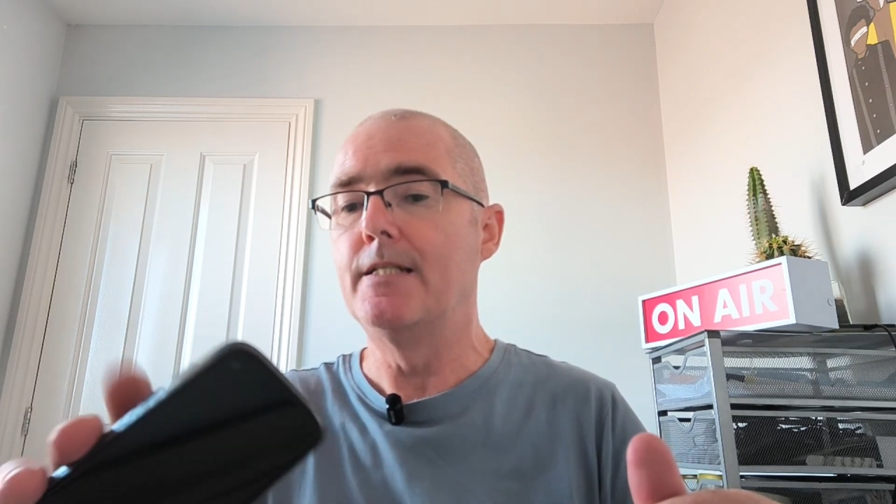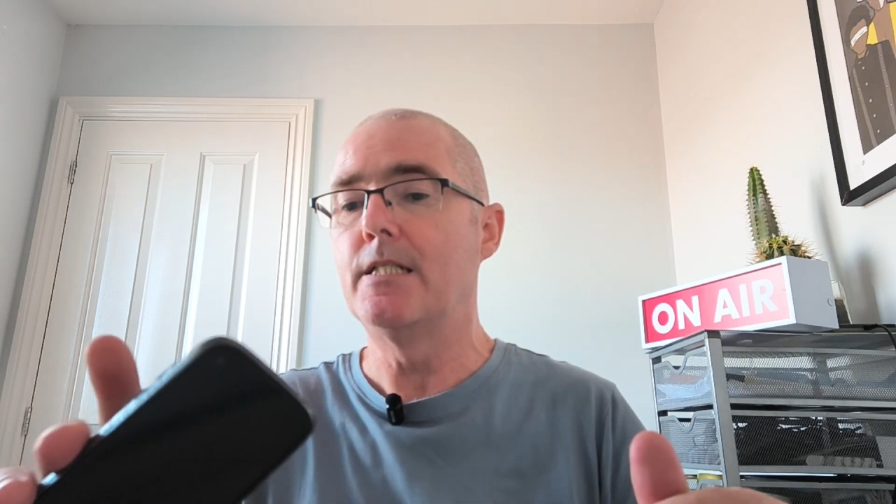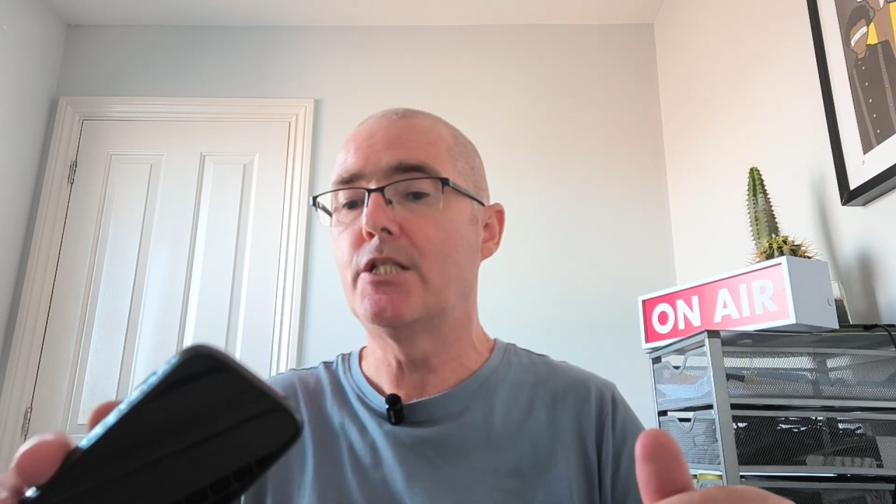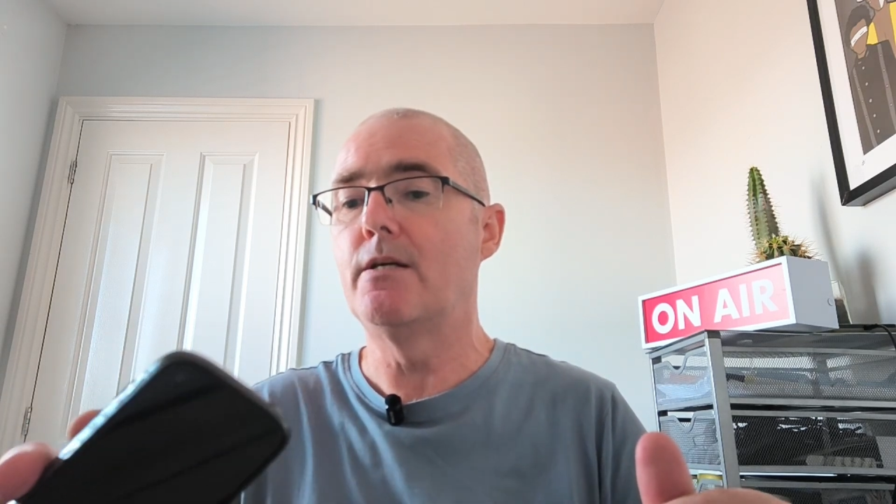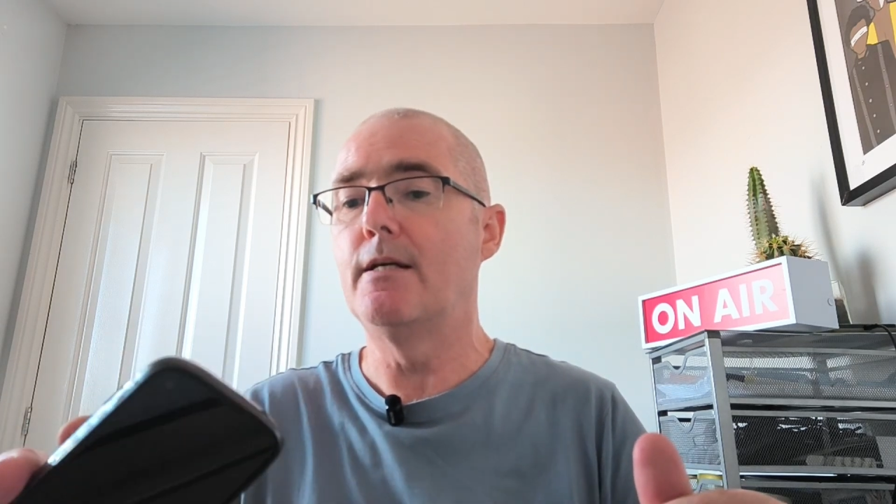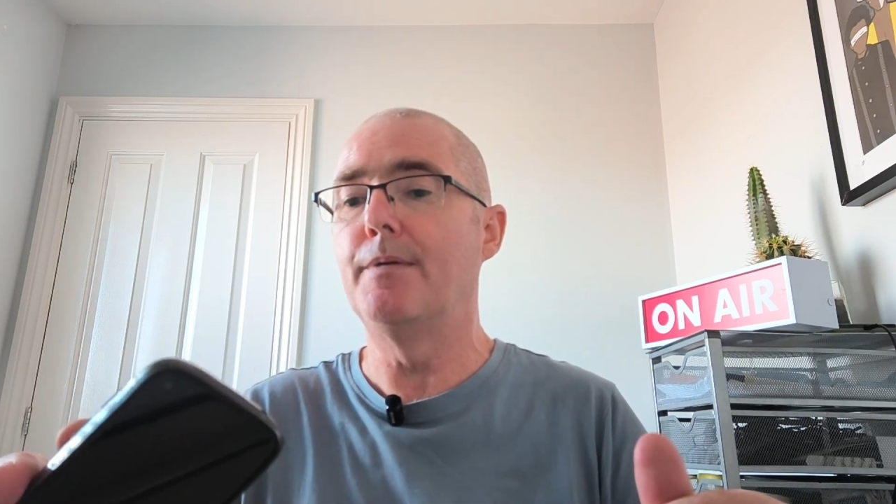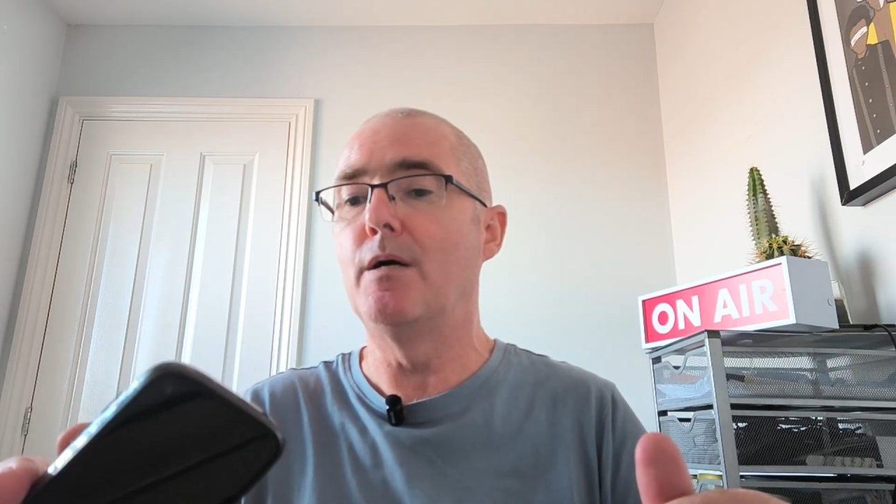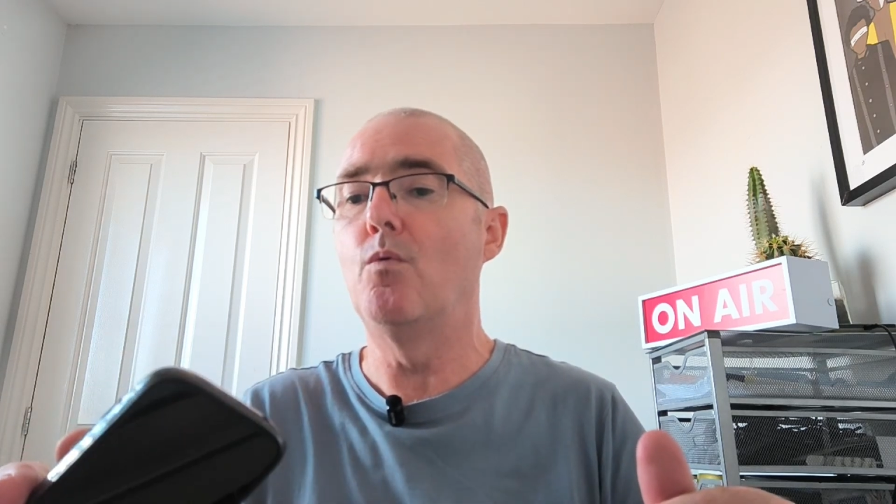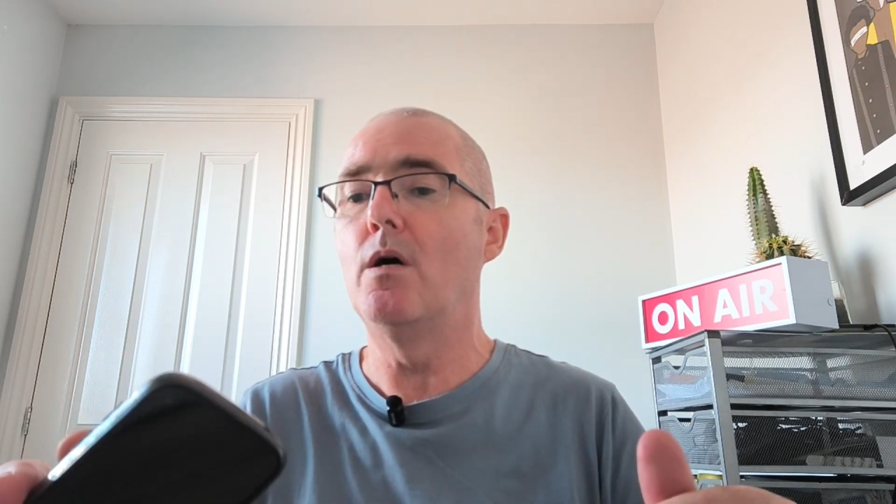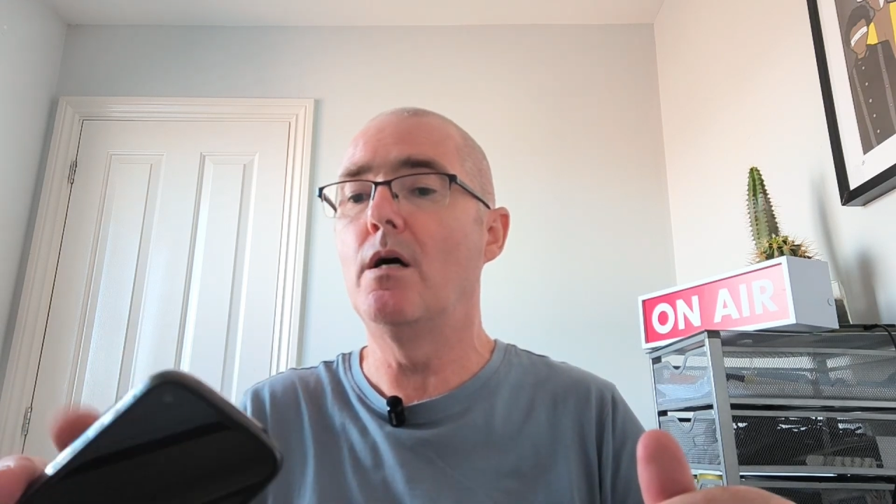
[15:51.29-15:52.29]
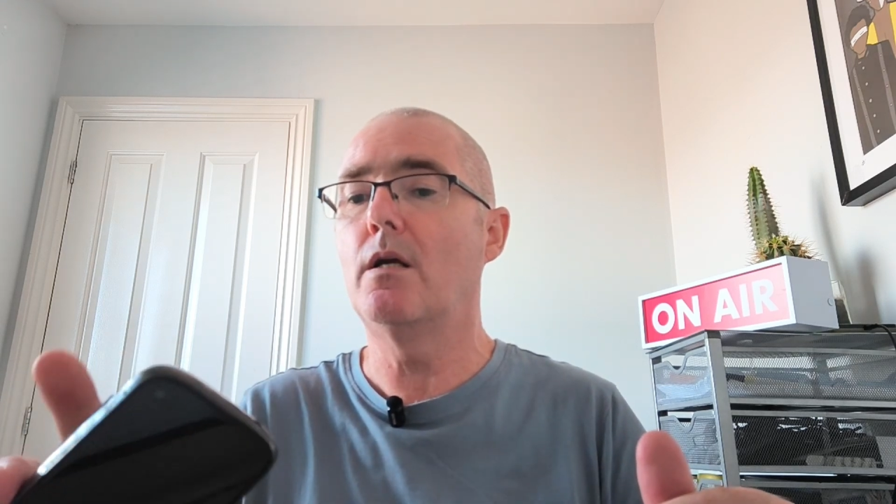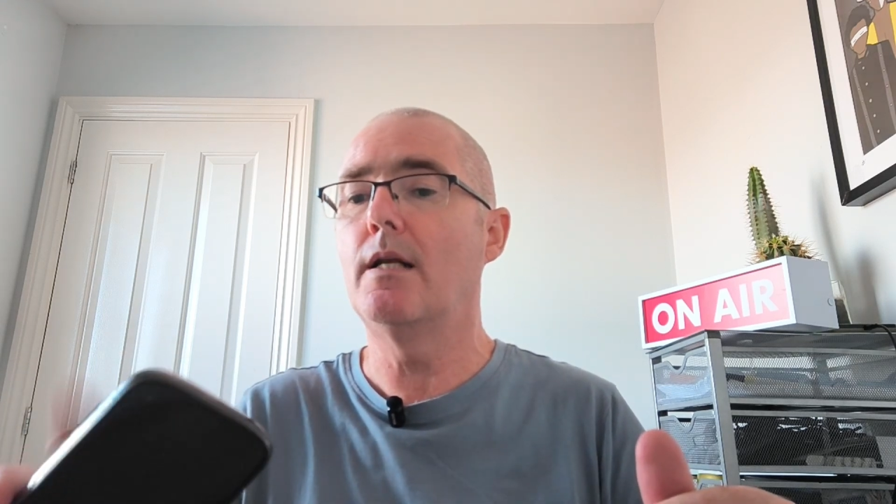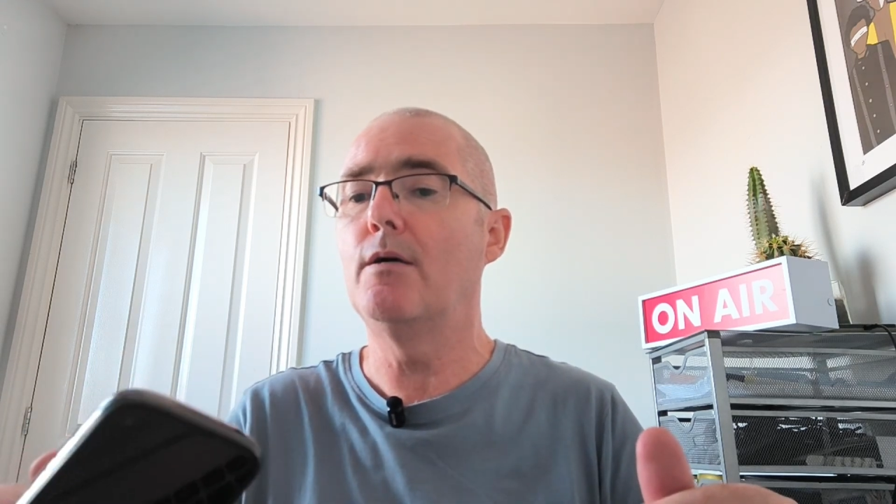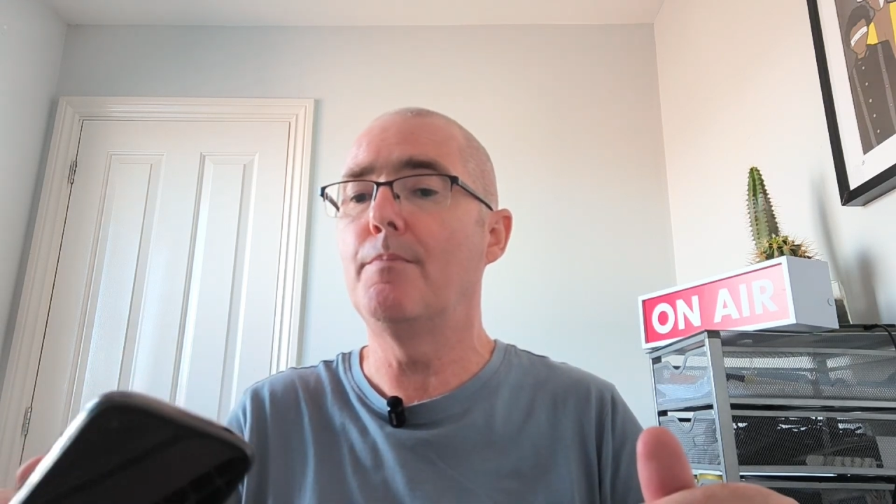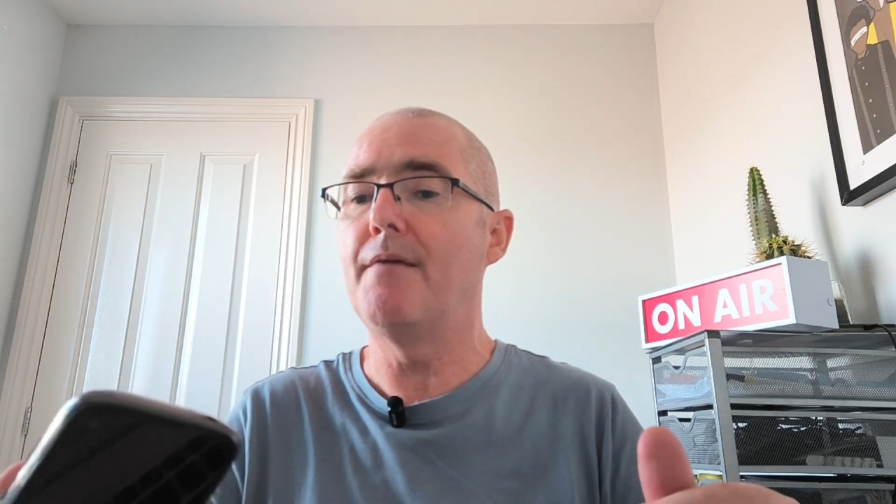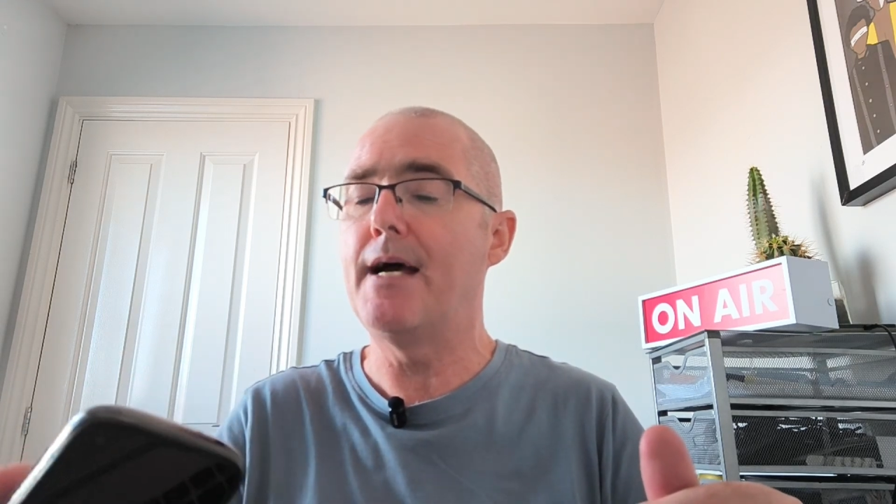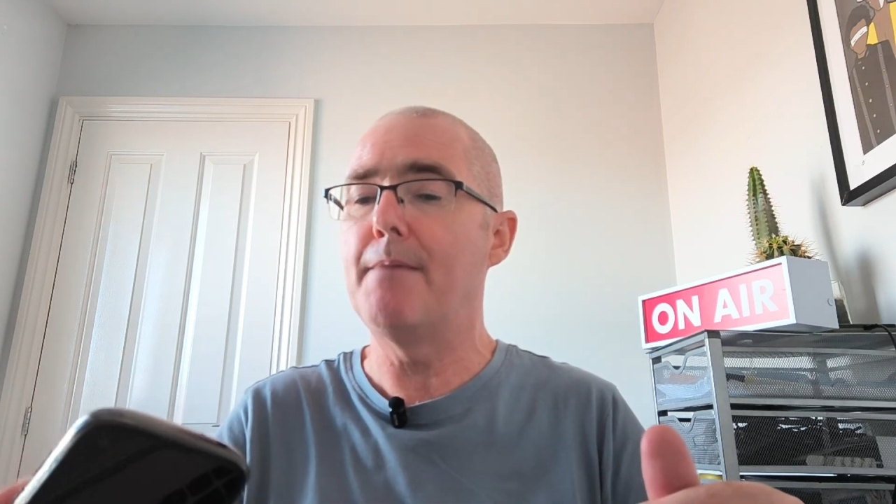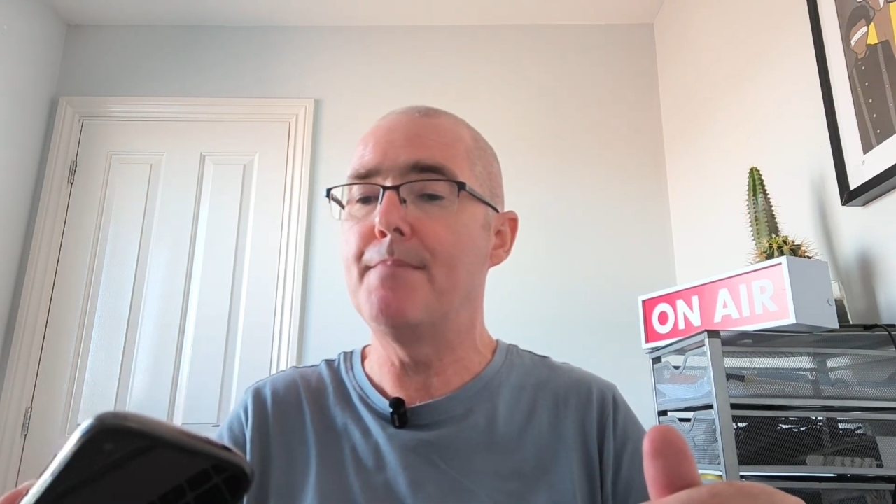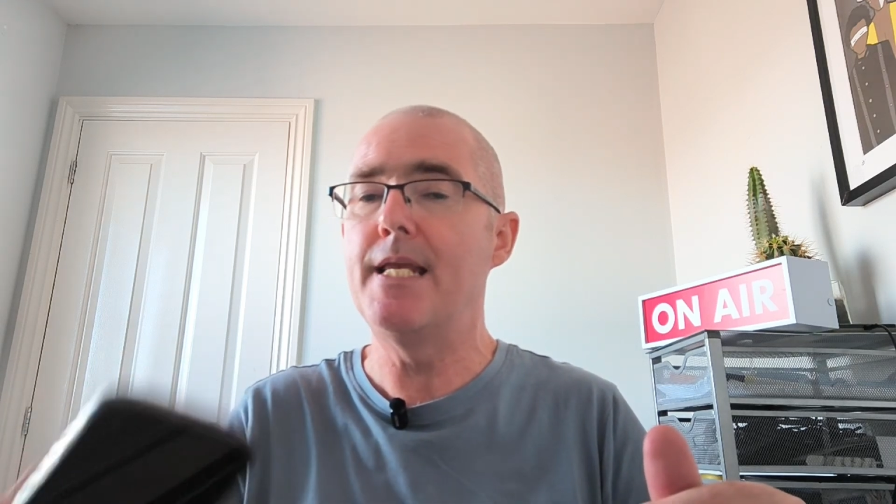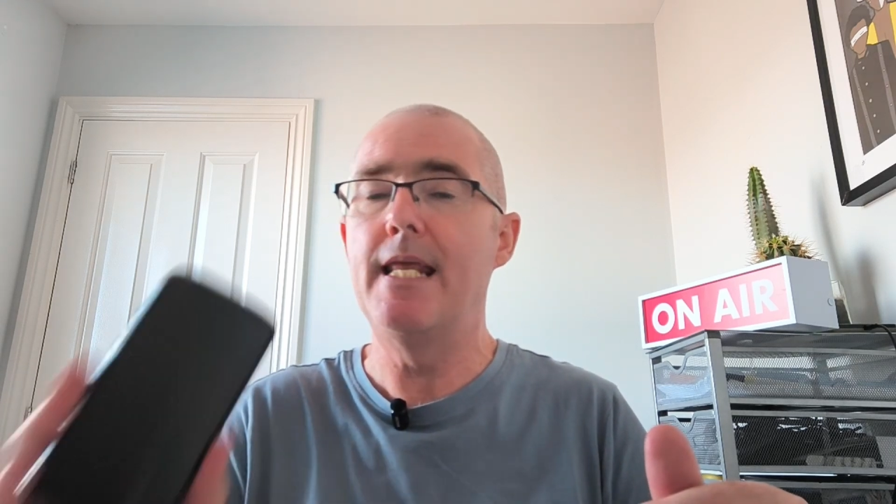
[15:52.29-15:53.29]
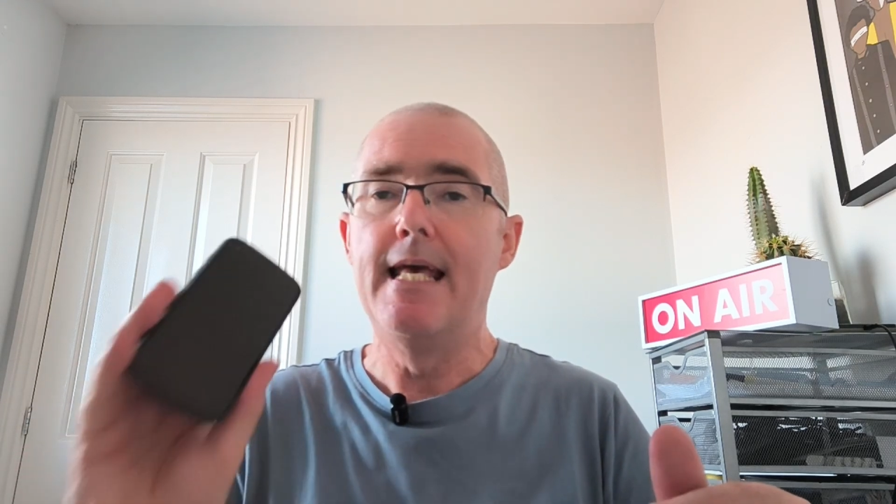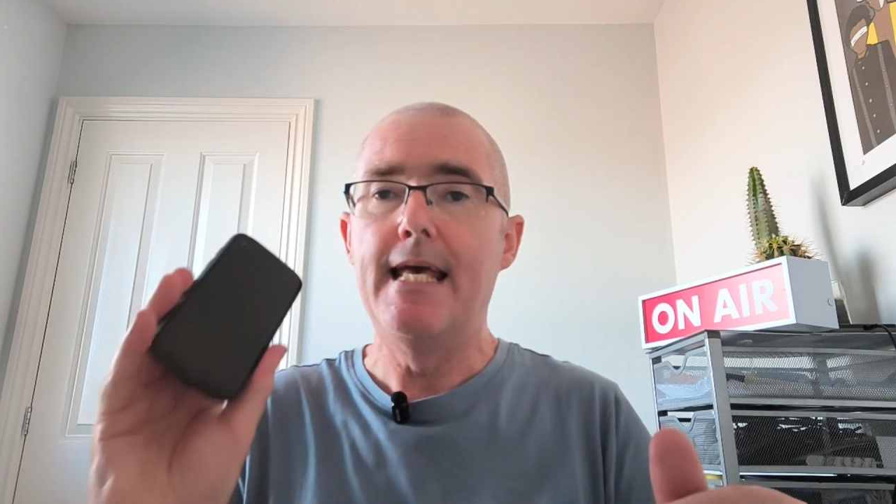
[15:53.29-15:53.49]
just do a little bit of work, a little bit of admin,